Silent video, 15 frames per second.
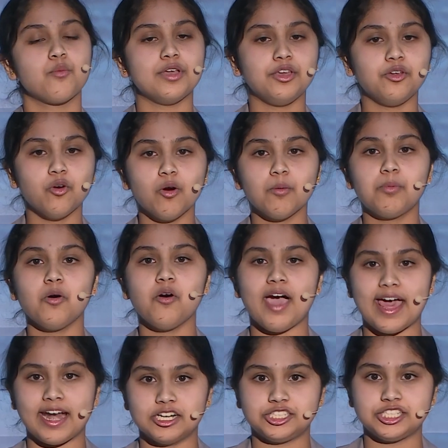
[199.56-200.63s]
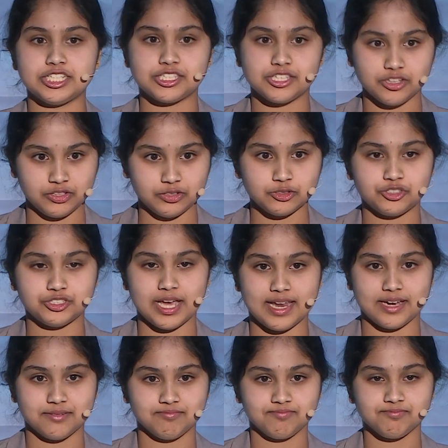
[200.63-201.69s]
renewable energy
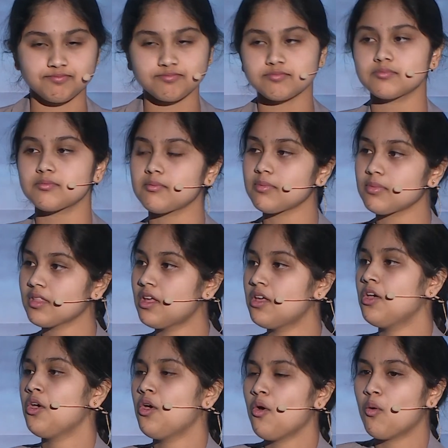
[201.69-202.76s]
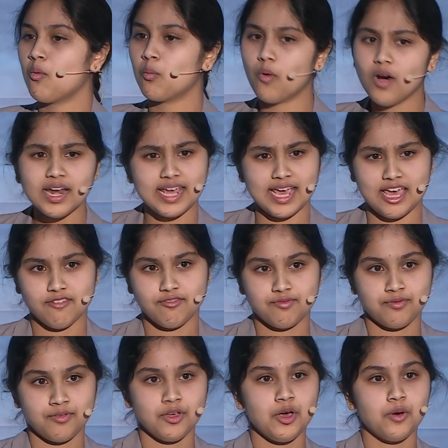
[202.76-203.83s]
solution. What
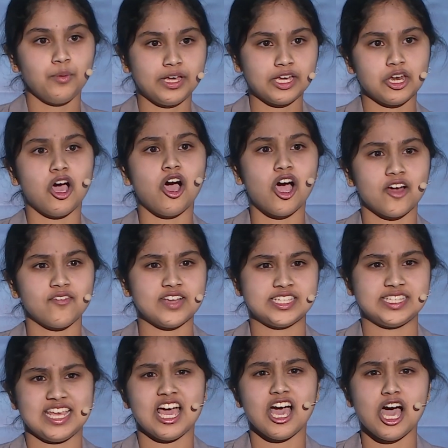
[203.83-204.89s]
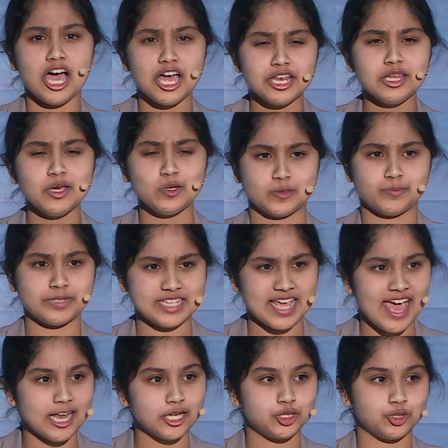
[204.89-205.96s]
if we could harvest the unused
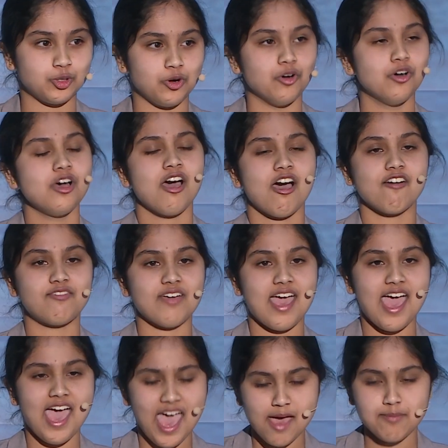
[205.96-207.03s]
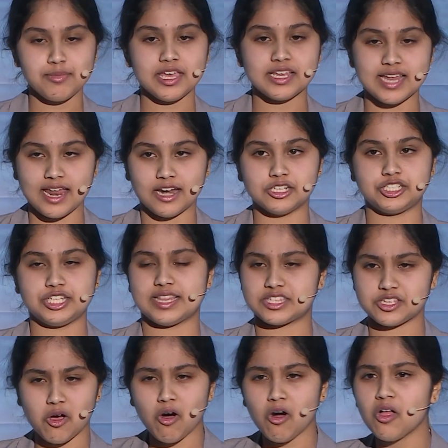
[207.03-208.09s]
potential of ambient energy
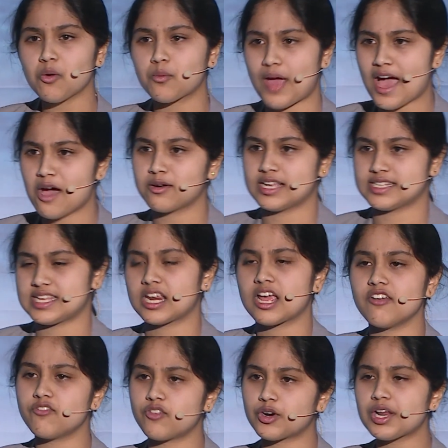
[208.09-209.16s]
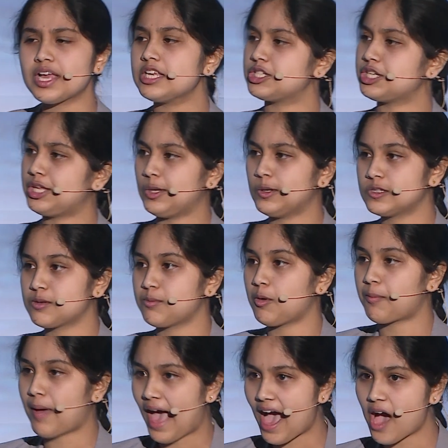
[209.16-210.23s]
that's all around us and convert it into usable
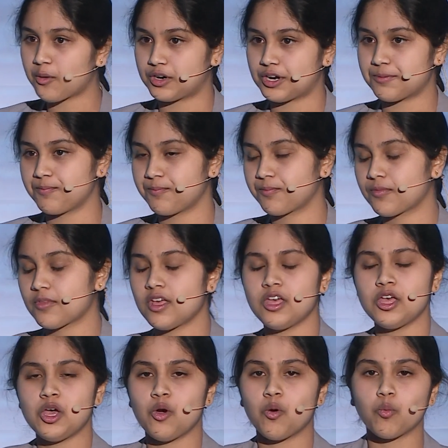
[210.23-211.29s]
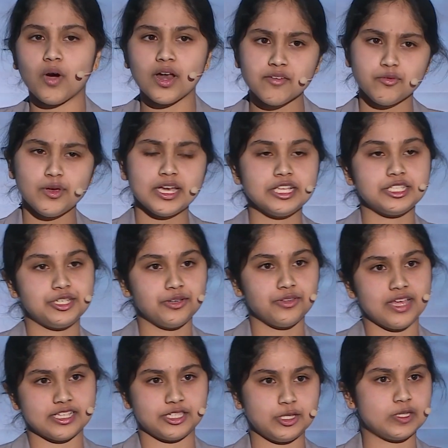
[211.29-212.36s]
power? What if we can do
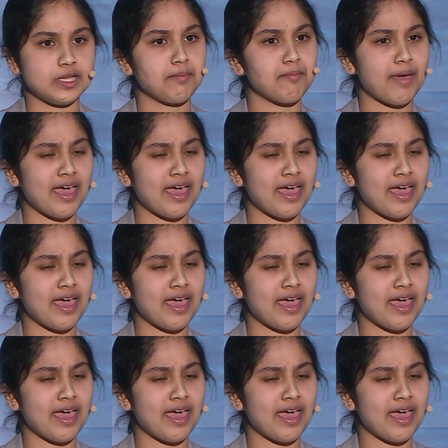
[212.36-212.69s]
this using